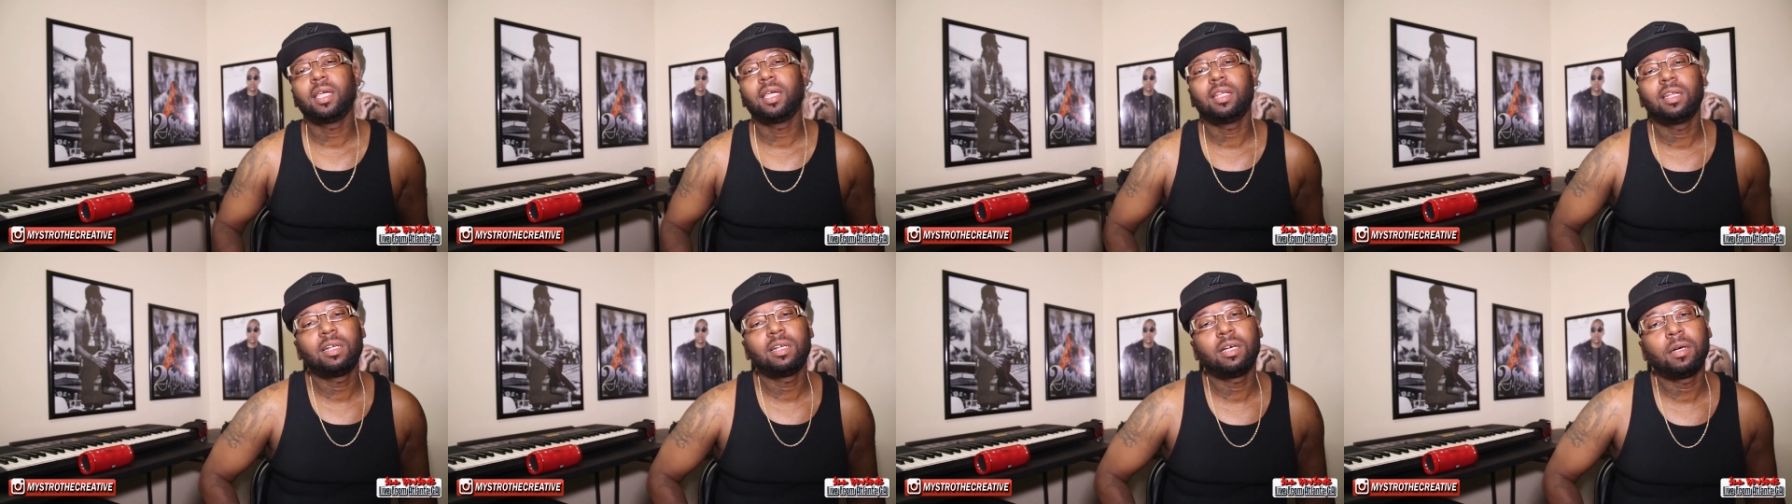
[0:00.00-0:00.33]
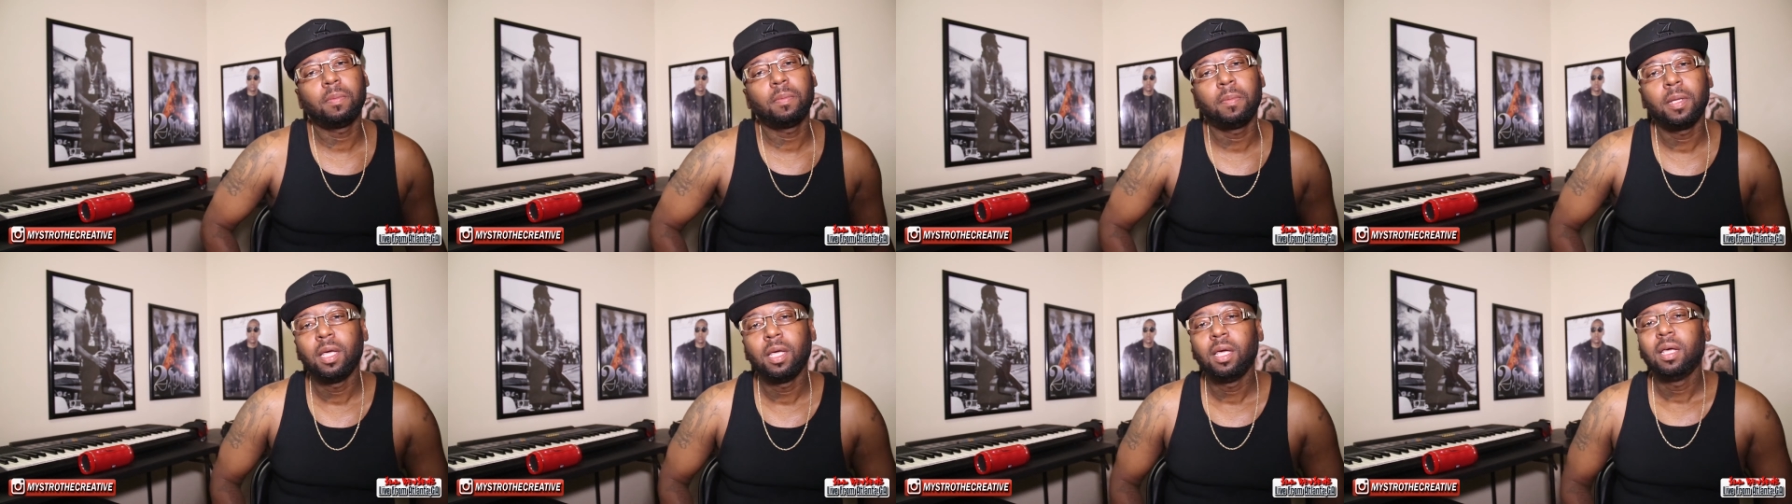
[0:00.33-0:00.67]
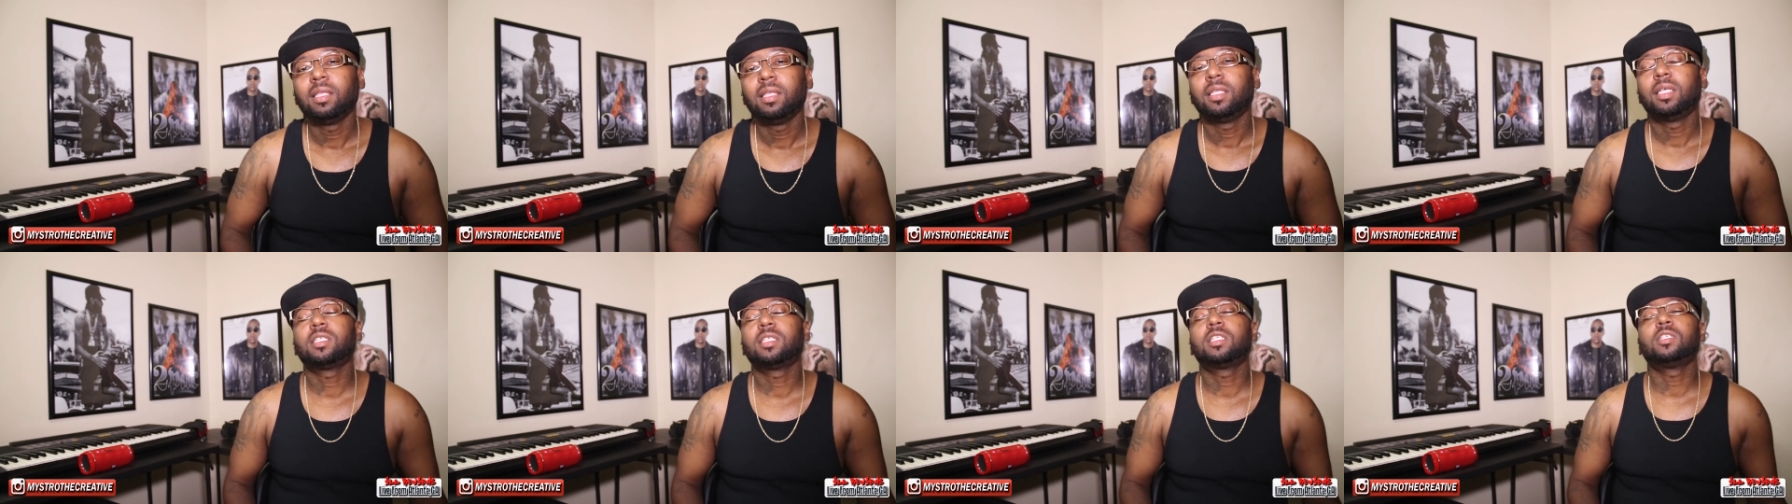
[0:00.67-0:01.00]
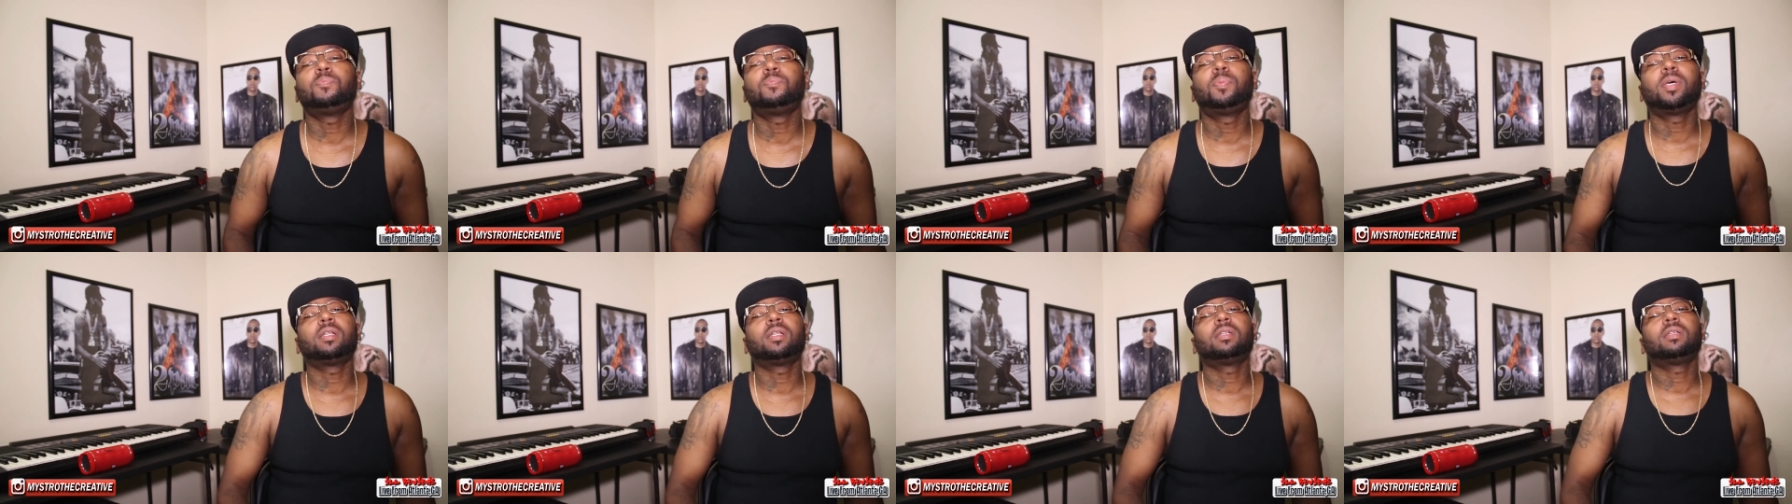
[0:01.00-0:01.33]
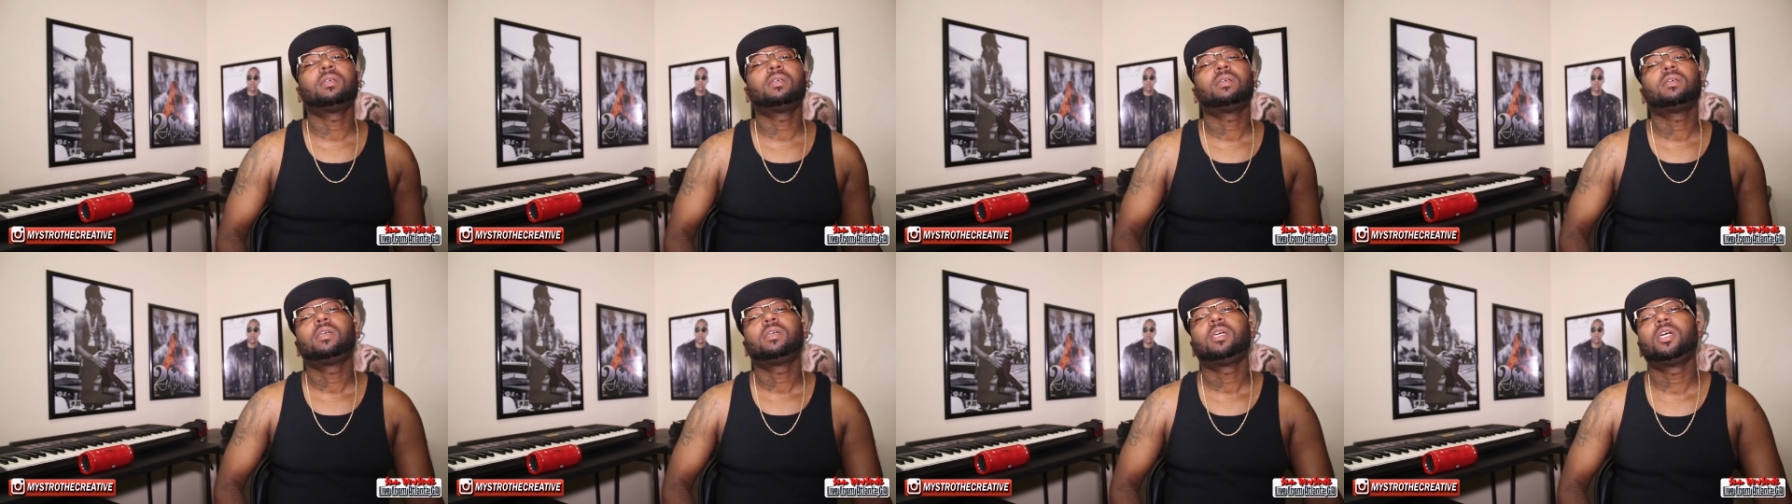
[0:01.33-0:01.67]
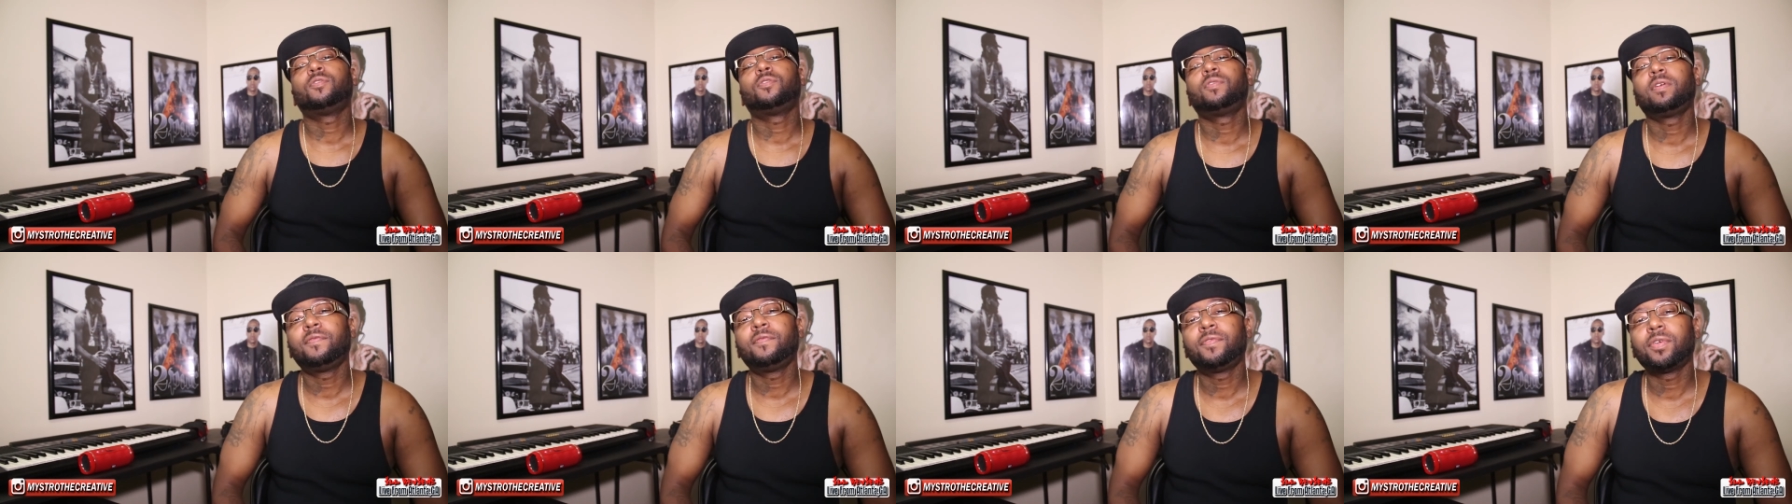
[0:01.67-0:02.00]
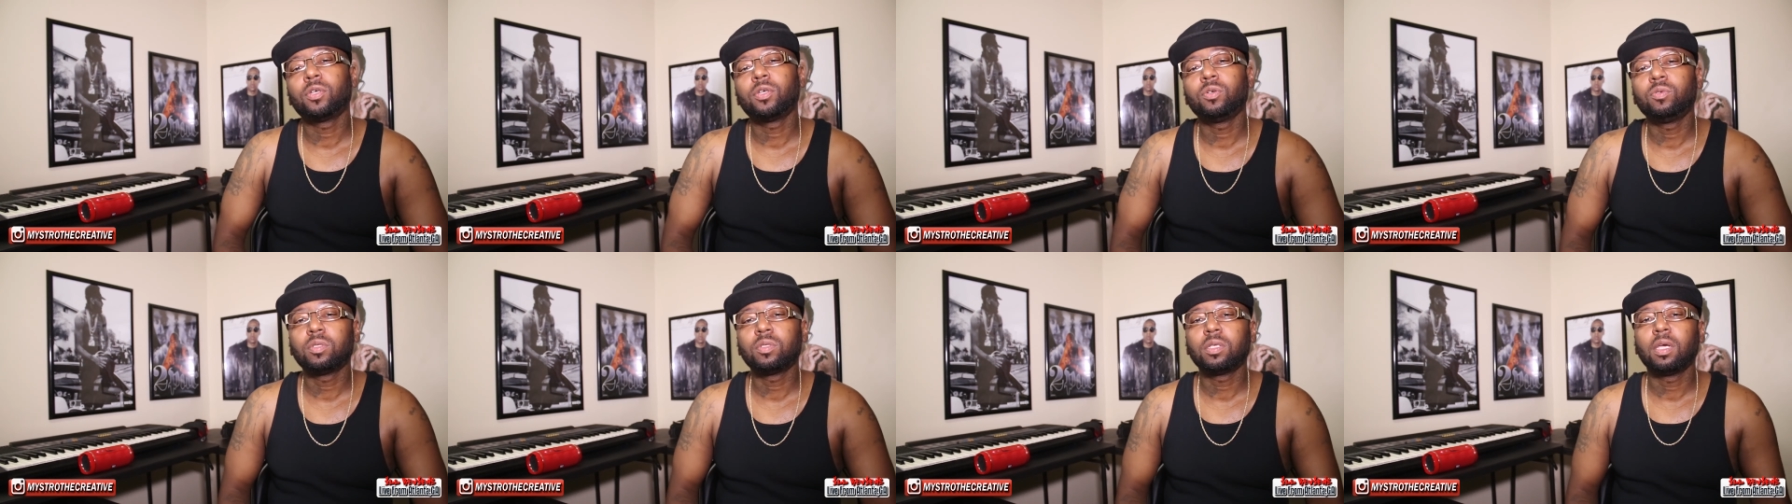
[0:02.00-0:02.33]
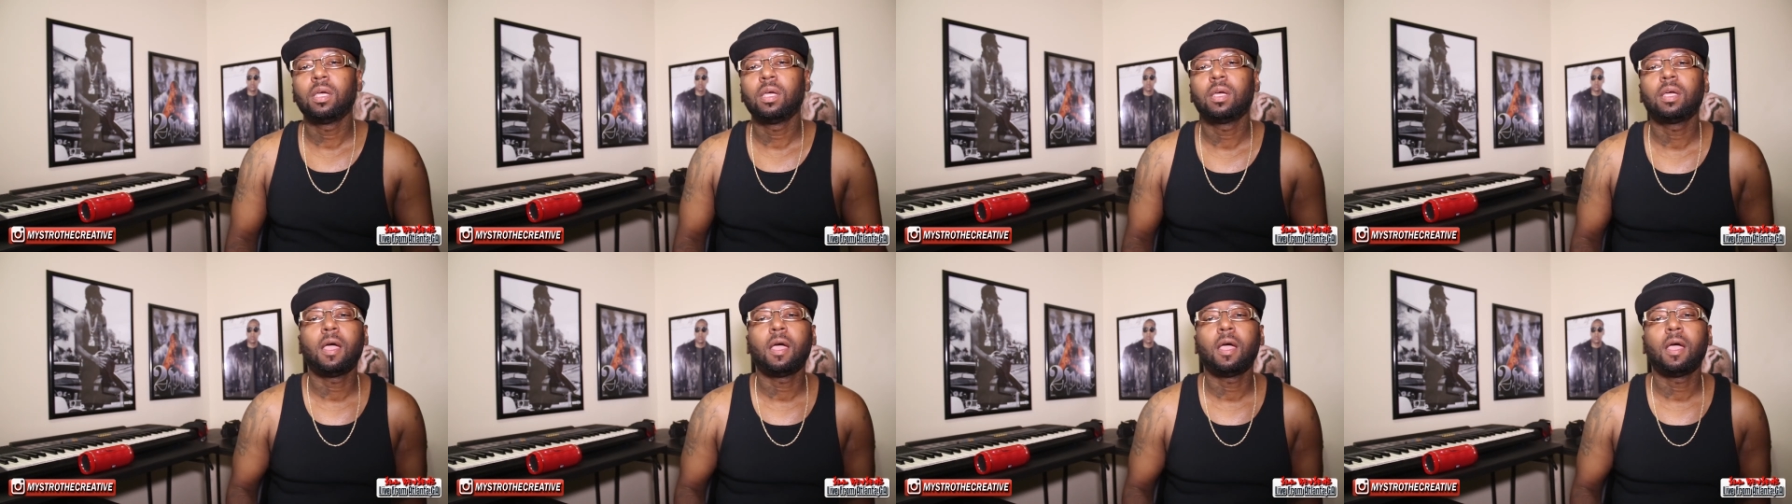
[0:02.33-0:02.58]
heat it up. This has been Ill Reviews.